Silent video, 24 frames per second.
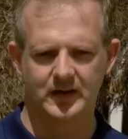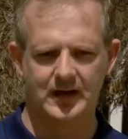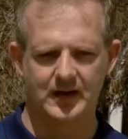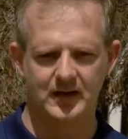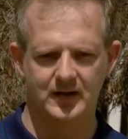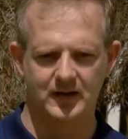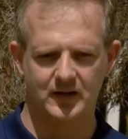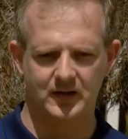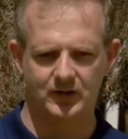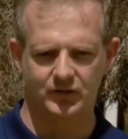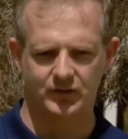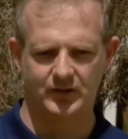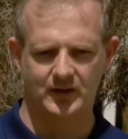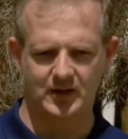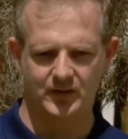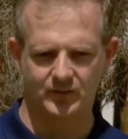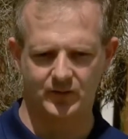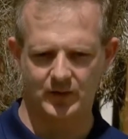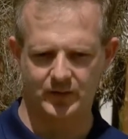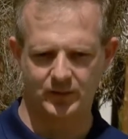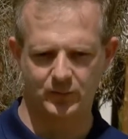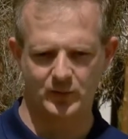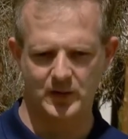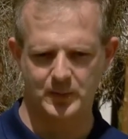at it as kind of
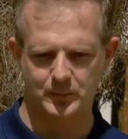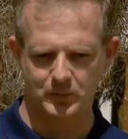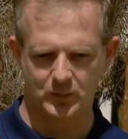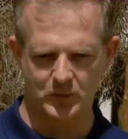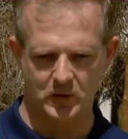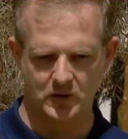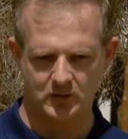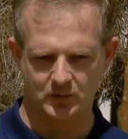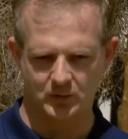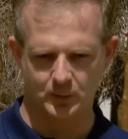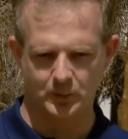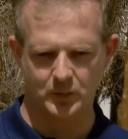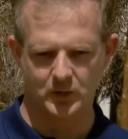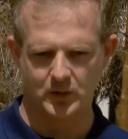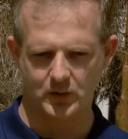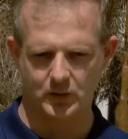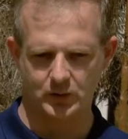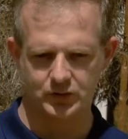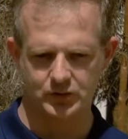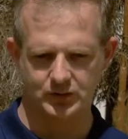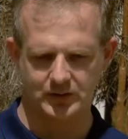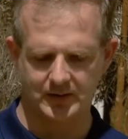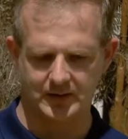a three-pronged approach.